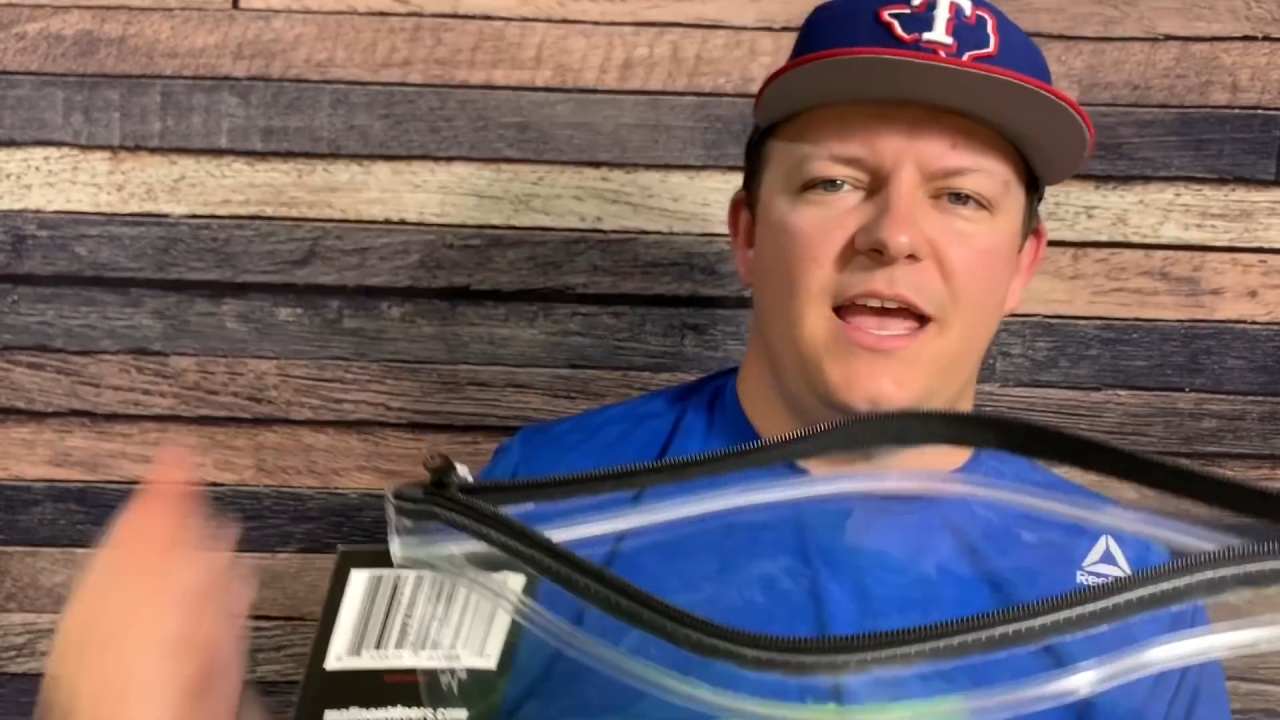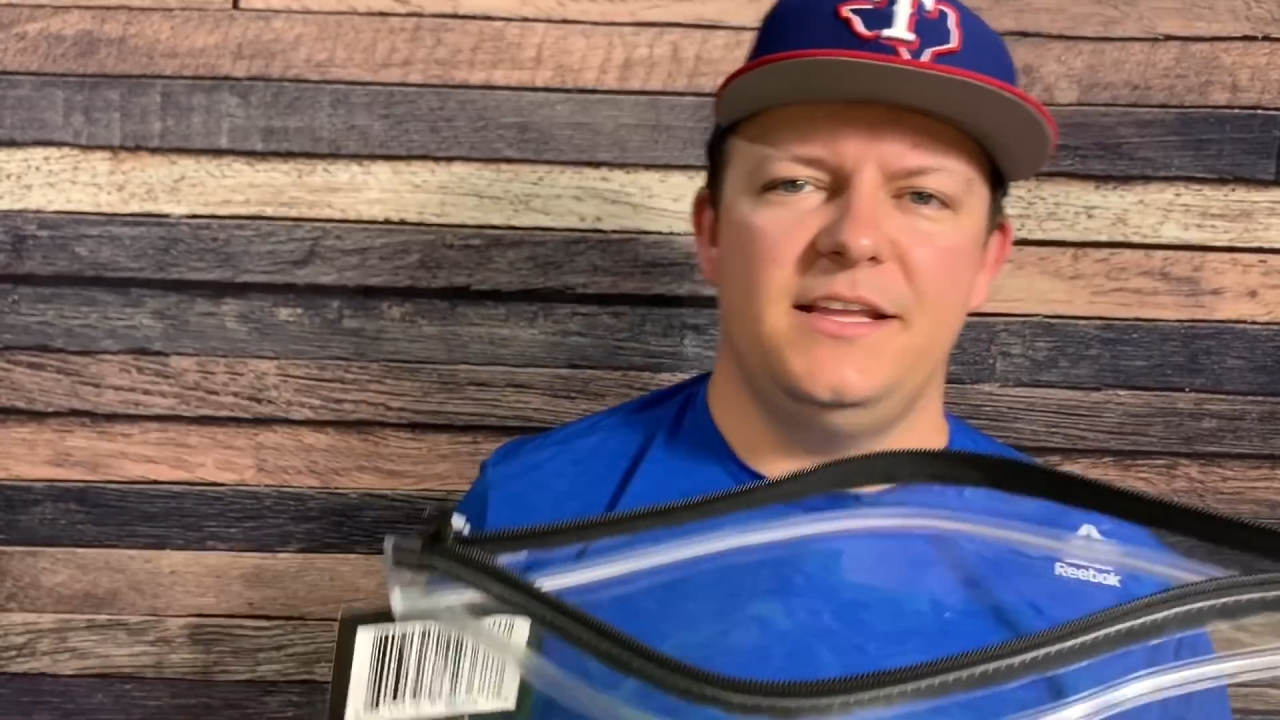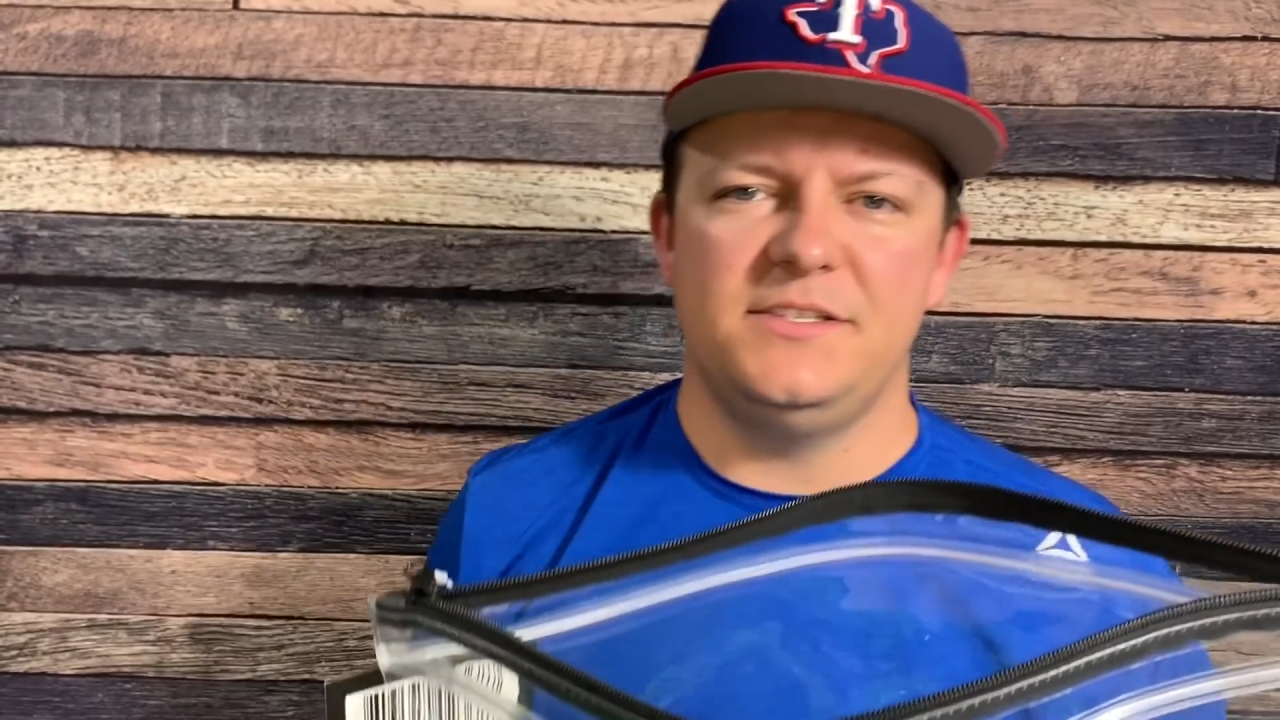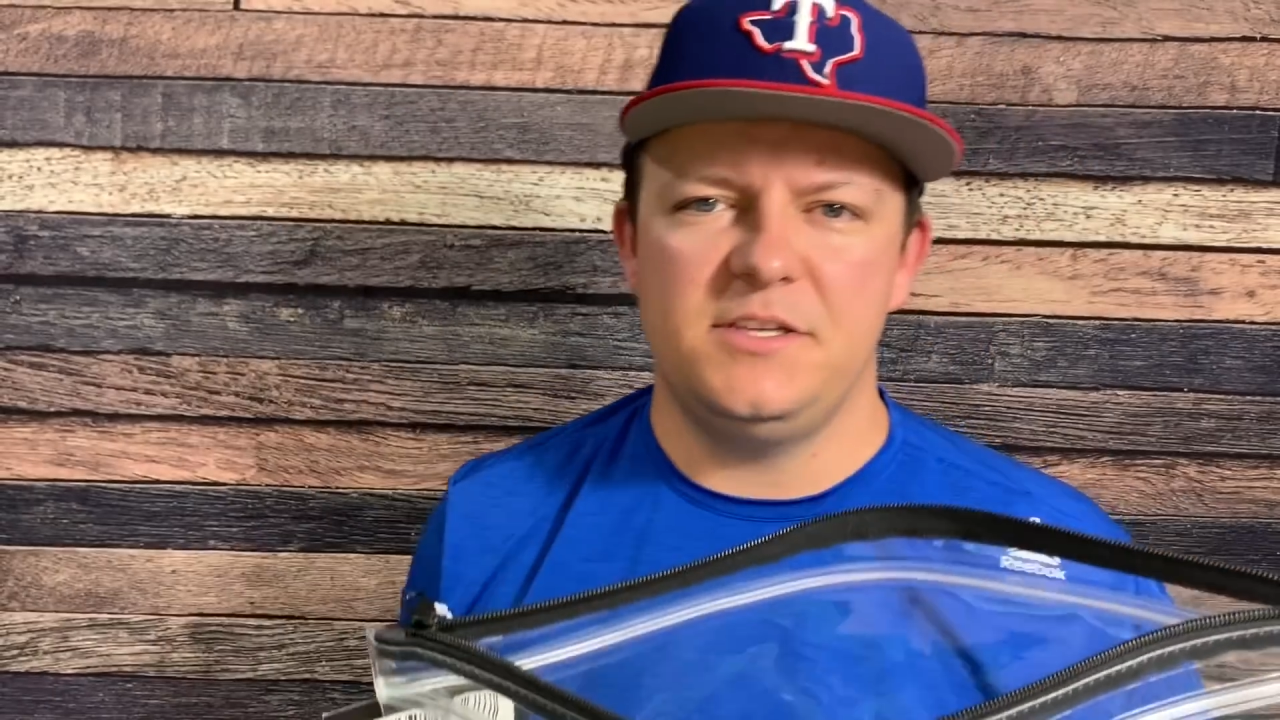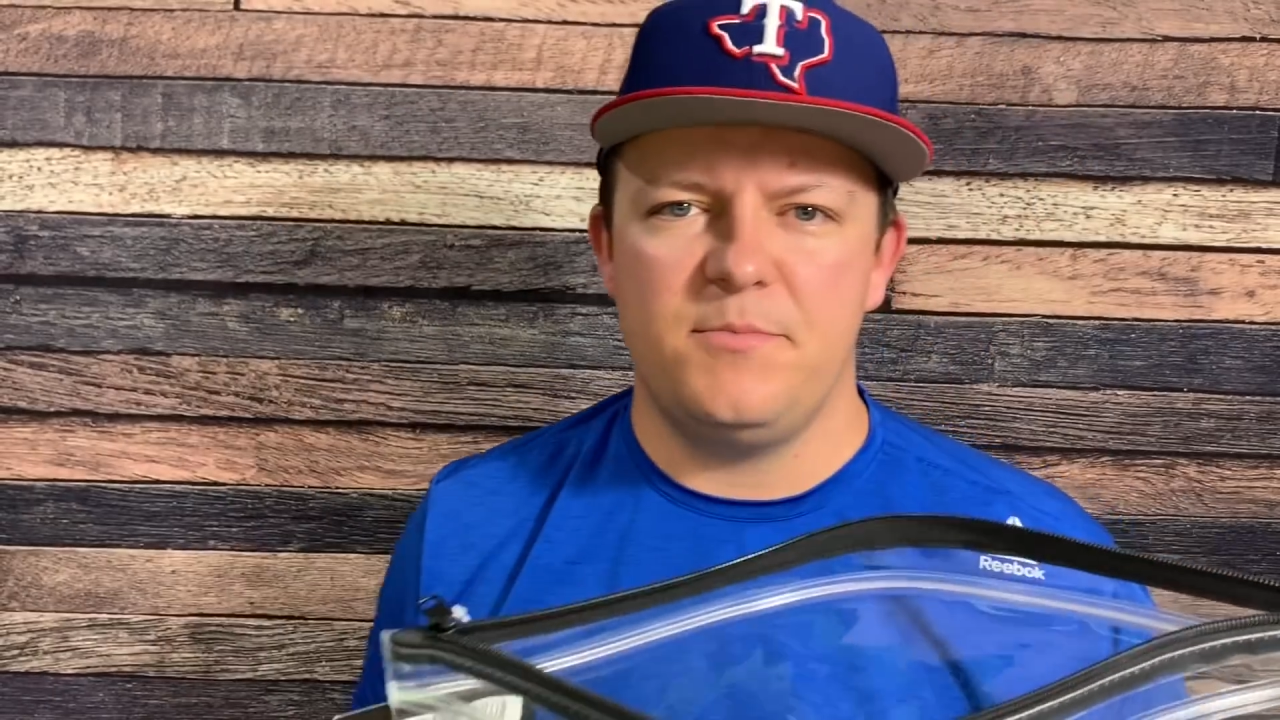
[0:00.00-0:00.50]

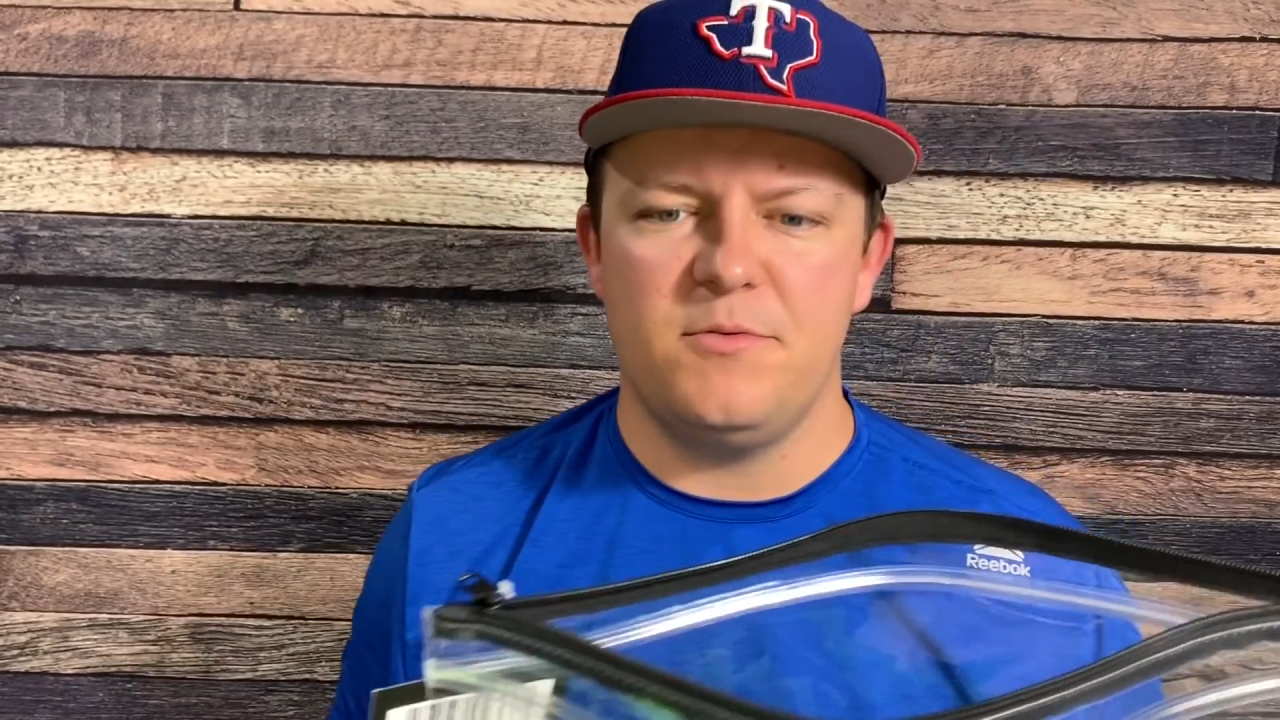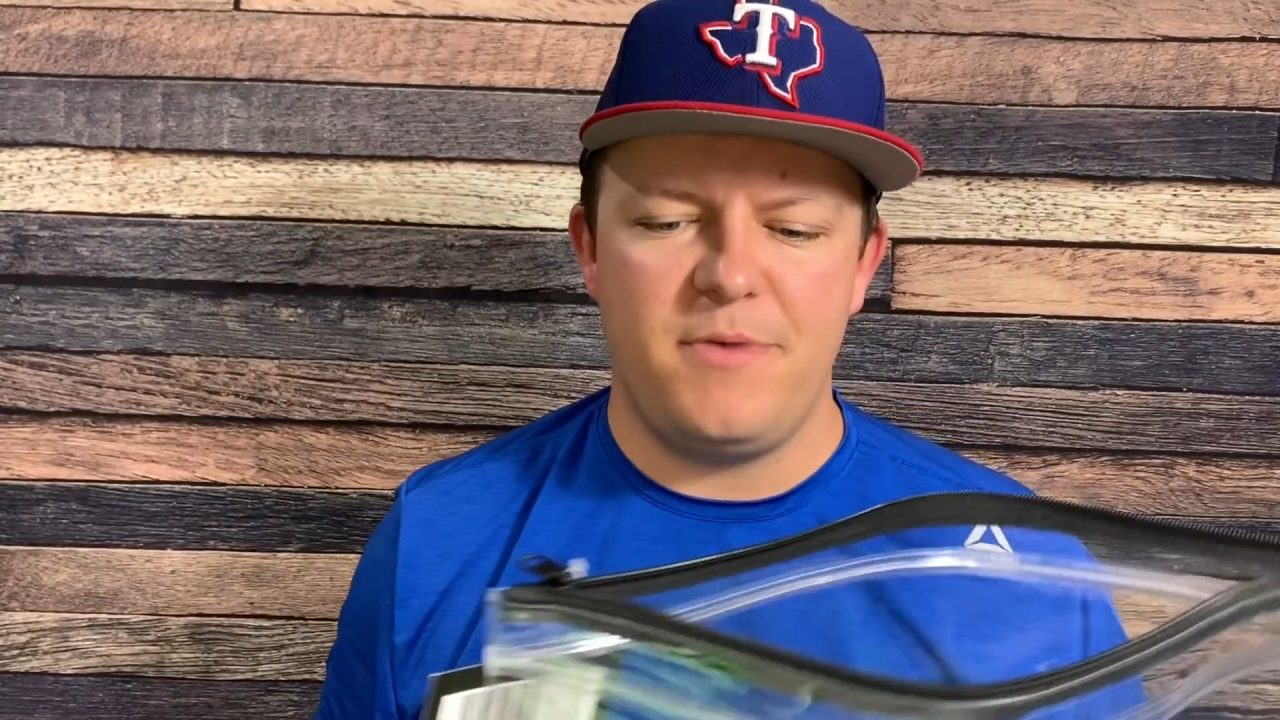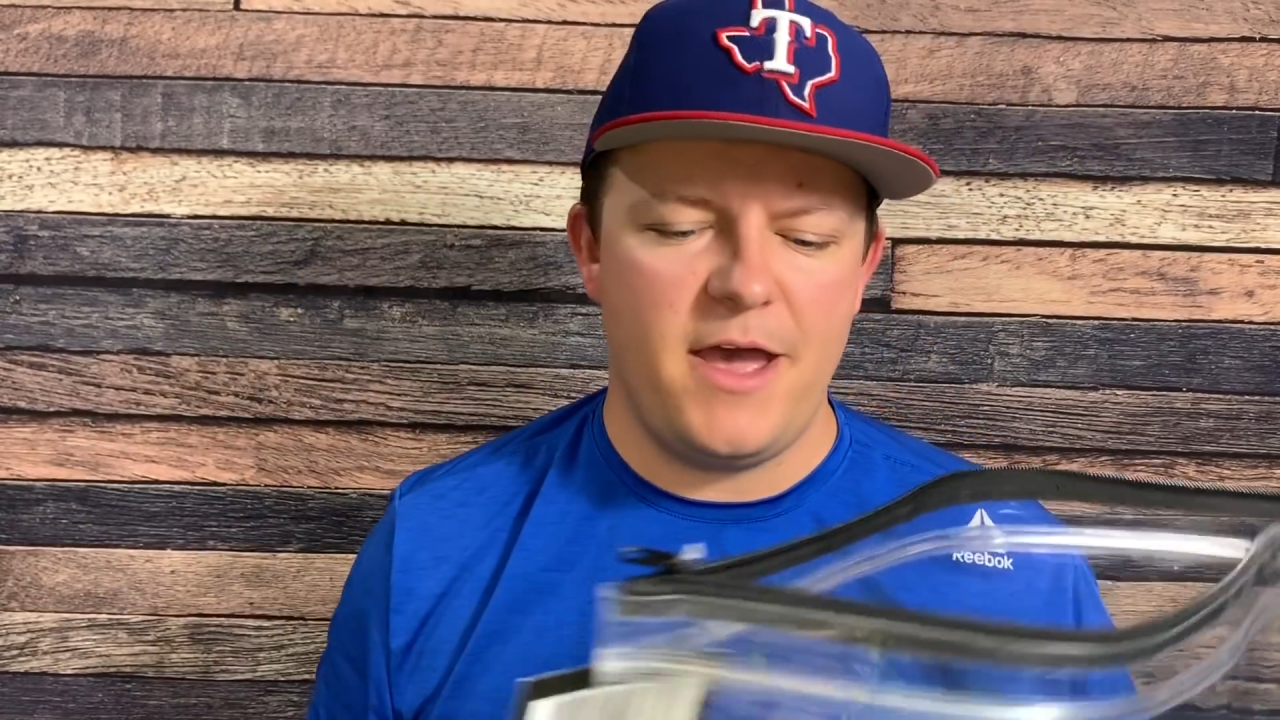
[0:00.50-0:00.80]
a zippered